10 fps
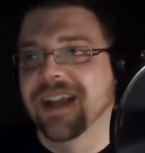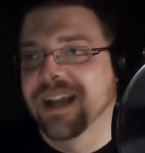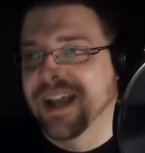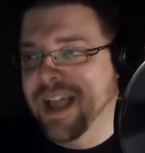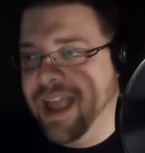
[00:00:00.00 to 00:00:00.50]

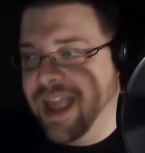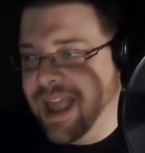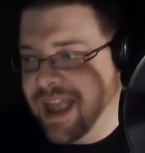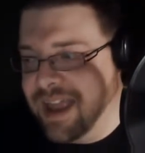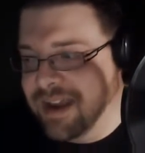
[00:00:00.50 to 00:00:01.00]
Uh-huh.
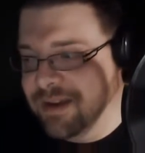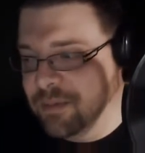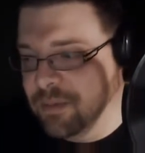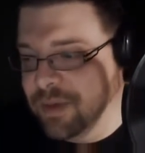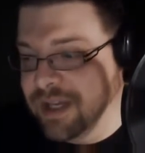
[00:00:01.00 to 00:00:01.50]
And
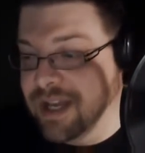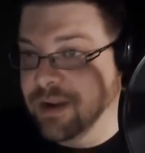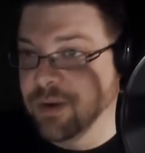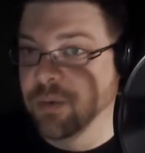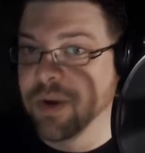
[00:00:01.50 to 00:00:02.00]
we get
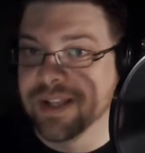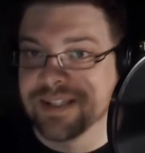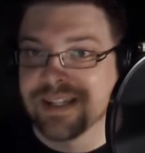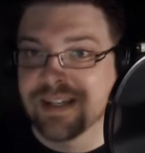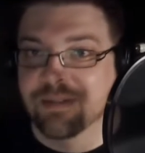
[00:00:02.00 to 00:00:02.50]
a great
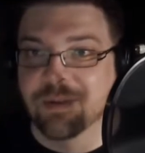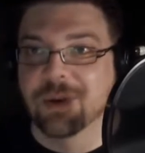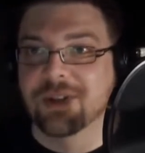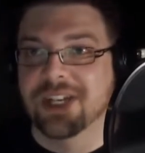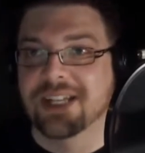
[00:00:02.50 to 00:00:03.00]
scene of
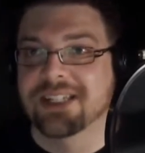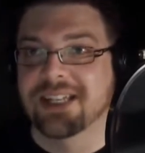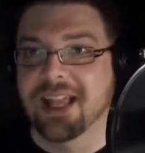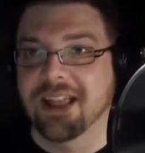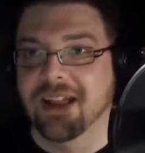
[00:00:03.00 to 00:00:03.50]
her
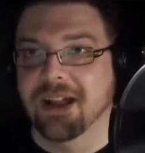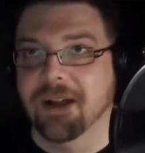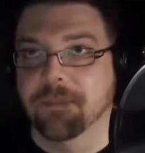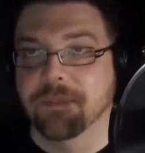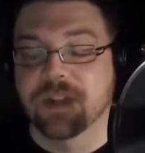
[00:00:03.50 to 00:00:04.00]
chasing.
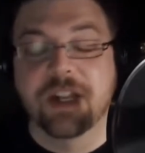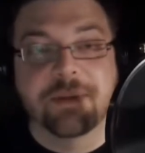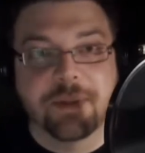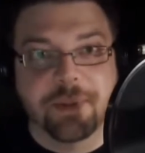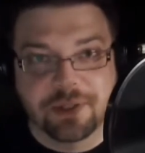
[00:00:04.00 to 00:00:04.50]
Um, she
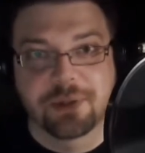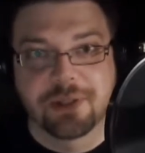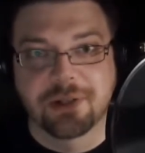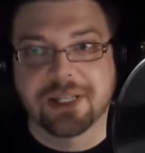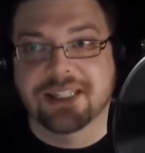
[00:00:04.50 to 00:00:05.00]
comes up on two
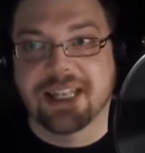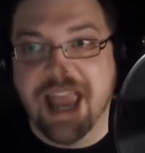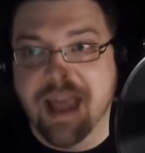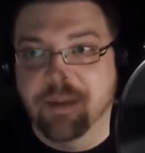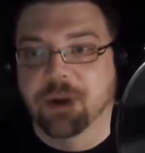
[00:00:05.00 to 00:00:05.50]
little kids, and
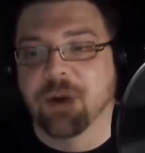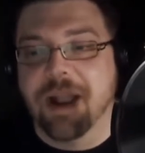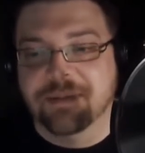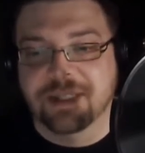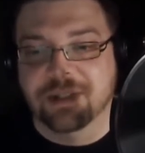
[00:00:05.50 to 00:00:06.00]
Emma
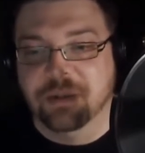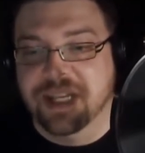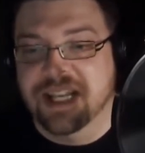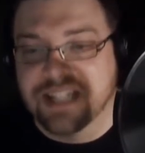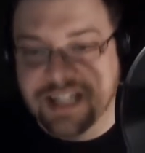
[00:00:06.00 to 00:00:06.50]
grabs the two
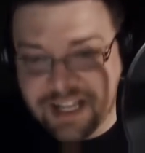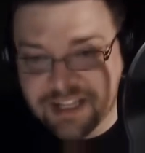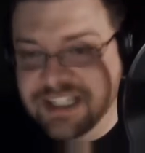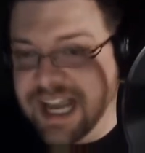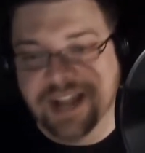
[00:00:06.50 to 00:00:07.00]
kids and like
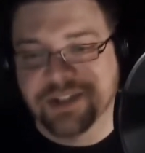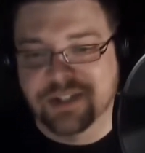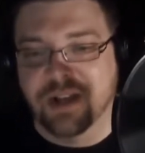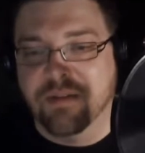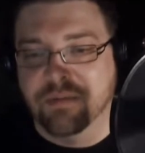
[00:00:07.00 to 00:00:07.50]

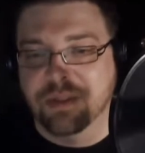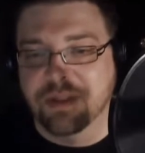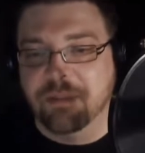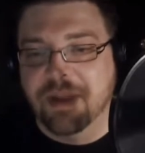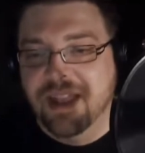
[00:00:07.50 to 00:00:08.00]
dashes off with
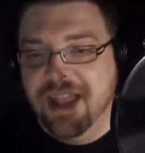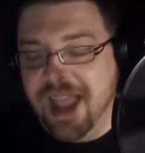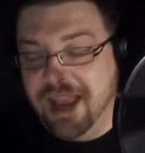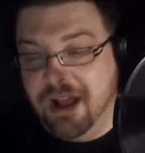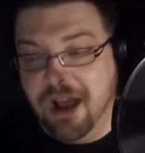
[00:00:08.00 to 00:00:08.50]
them
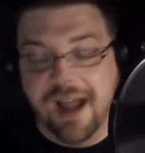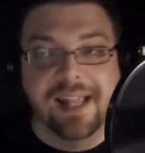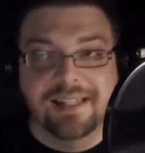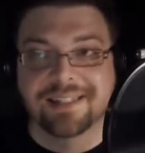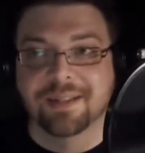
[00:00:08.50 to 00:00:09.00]
and
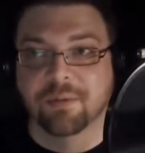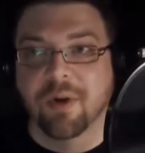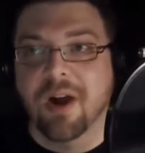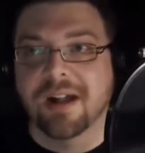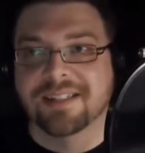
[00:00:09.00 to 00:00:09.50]
hides in the
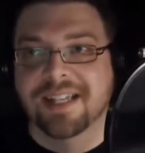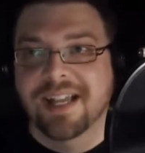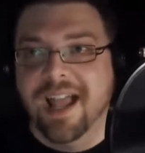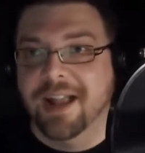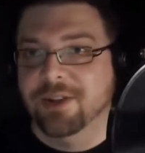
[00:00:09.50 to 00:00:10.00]
rocks.
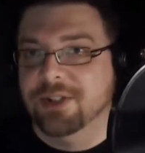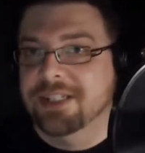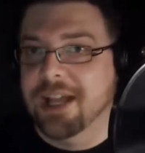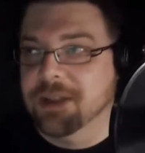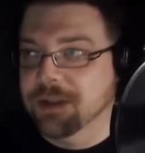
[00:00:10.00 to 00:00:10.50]
And
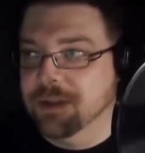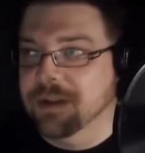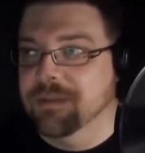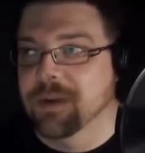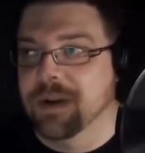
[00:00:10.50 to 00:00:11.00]
she's out there
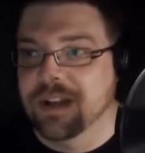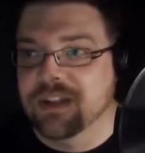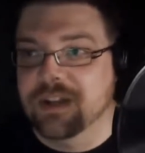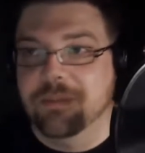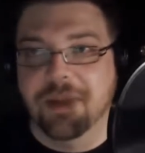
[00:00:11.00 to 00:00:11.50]
looking for her. And
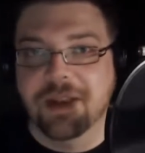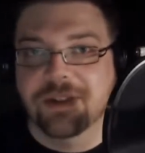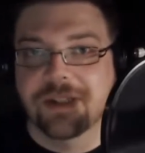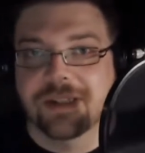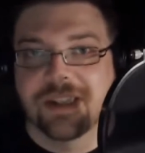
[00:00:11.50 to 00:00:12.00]
she
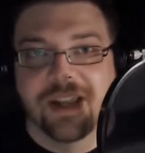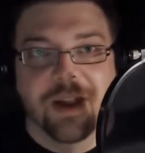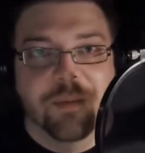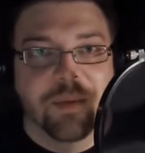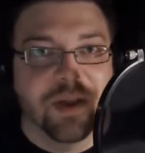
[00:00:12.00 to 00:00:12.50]
mentions
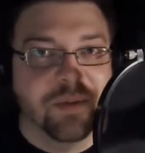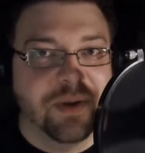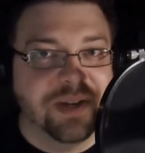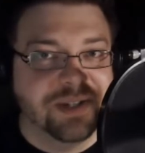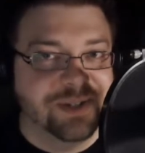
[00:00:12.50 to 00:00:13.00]
by the
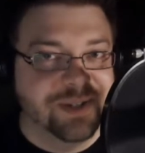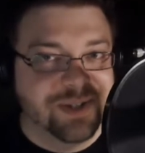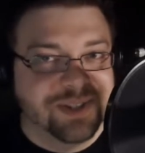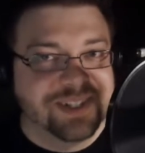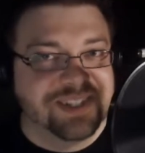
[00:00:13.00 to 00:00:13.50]
way, did you
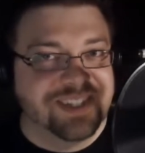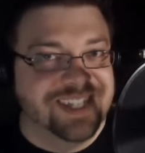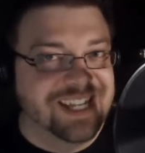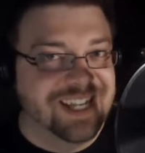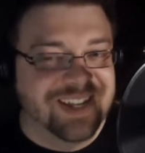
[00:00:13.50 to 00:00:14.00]
learn the
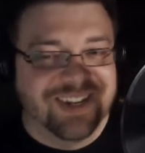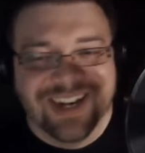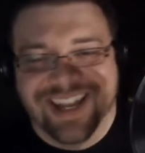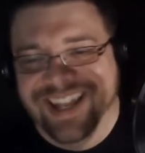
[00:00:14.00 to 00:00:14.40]
secret?